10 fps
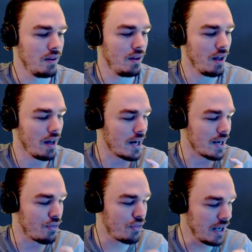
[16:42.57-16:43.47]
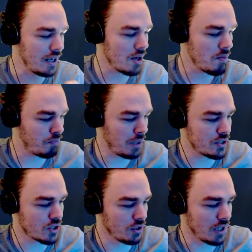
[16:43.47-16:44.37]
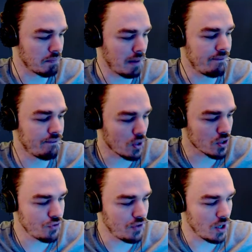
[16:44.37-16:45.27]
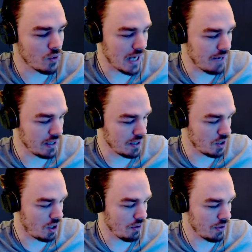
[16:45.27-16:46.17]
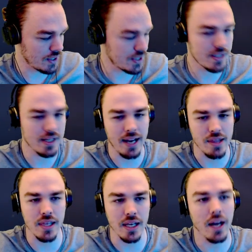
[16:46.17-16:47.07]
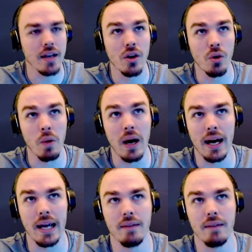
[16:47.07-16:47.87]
And I think, based on, like, my first video diving into all this, I think I know why.